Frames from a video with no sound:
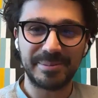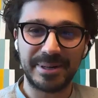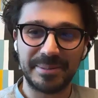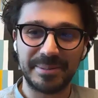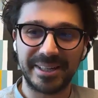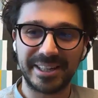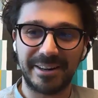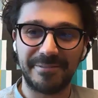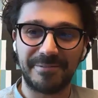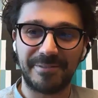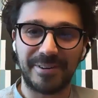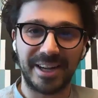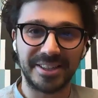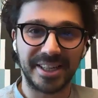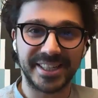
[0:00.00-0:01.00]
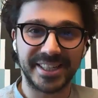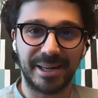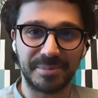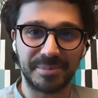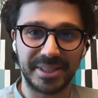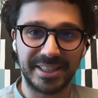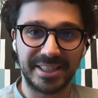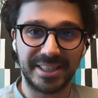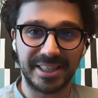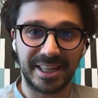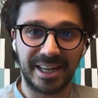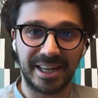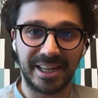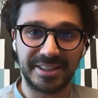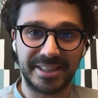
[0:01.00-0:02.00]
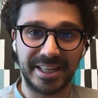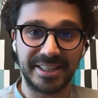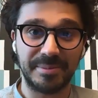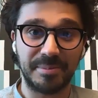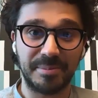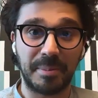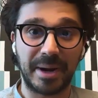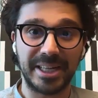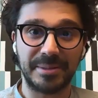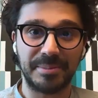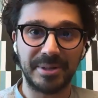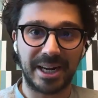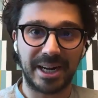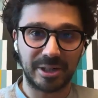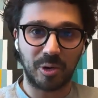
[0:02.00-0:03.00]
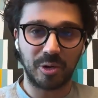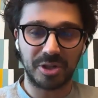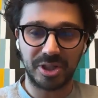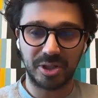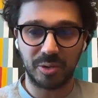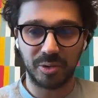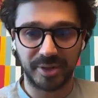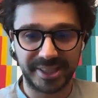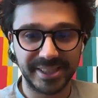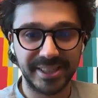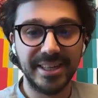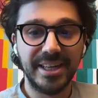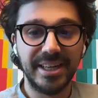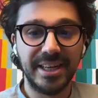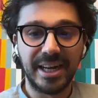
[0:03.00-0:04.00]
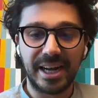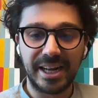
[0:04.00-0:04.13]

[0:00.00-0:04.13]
experiment and find something that might be our golden goose.